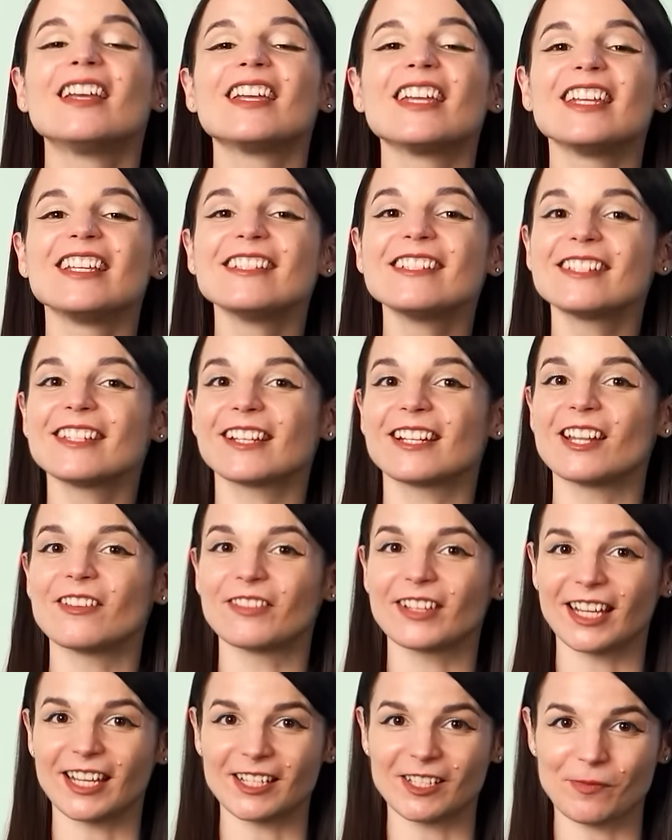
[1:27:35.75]

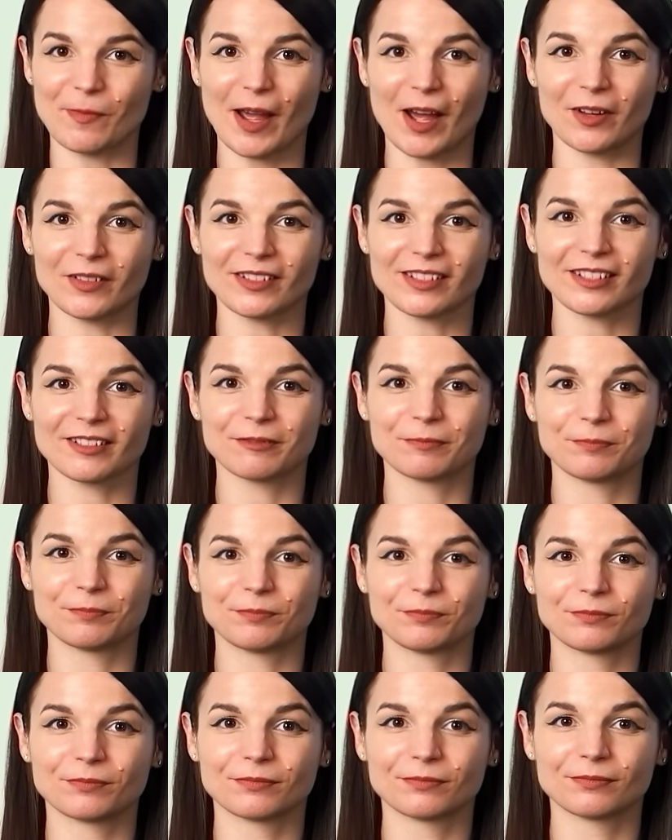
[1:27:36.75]
Insignificant amount.
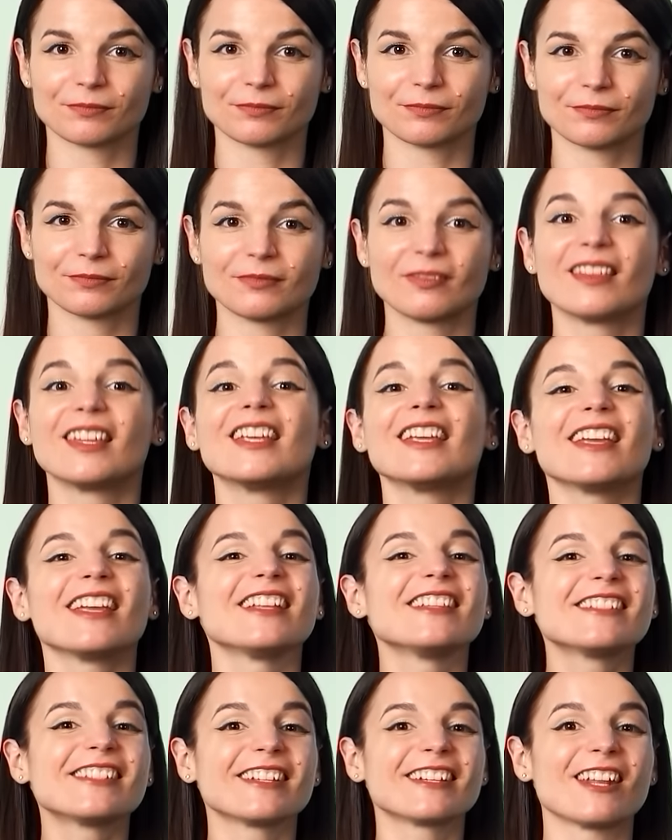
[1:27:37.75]

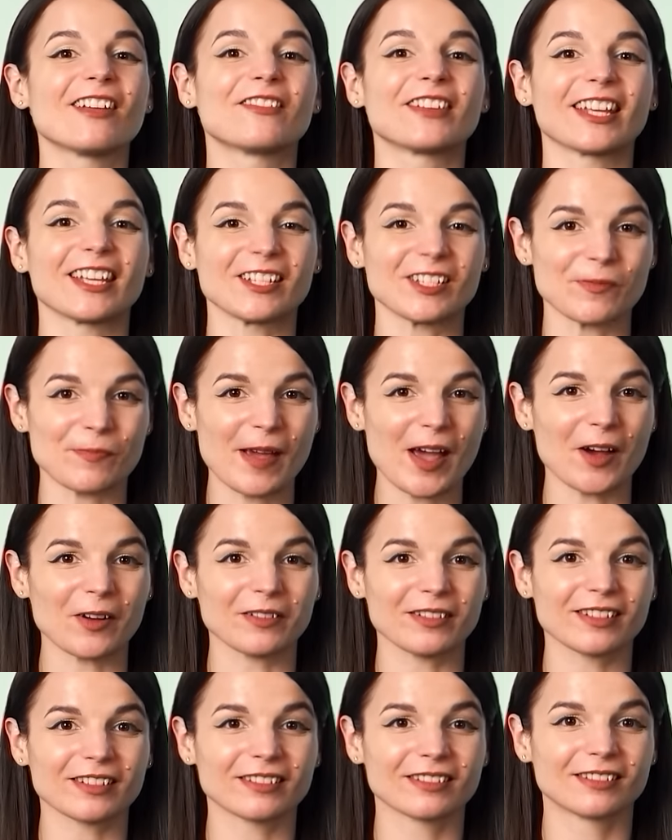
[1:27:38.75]
Insignificant
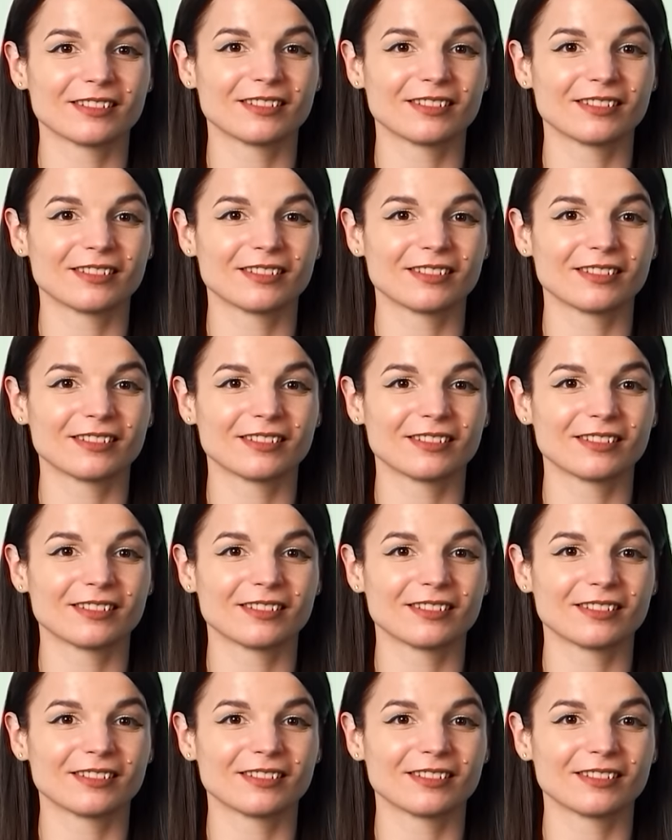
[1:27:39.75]
amount.